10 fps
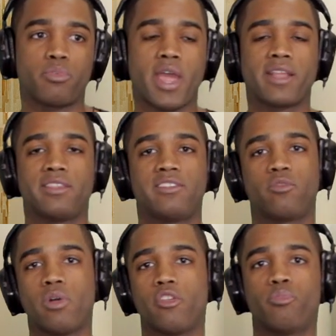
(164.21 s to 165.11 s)
practice
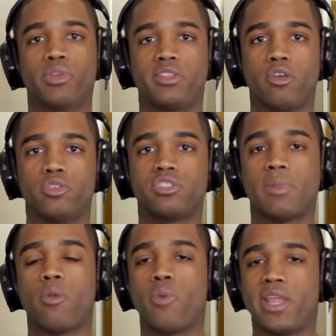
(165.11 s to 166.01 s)
as well as bring those to
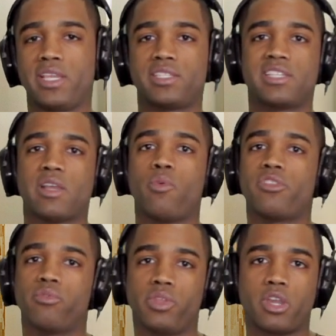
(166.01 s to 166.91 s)
my weddings, because I
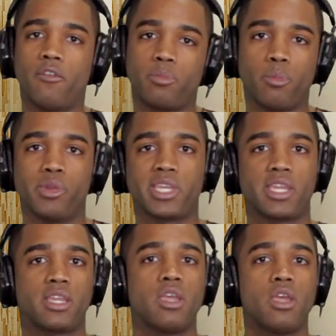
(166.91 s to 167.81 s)
wasn't really comfortable
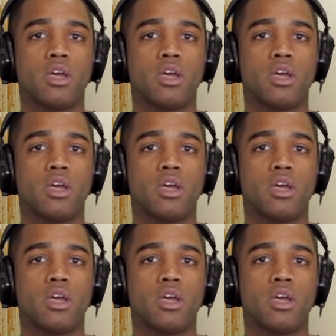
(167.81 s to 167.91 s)
bringing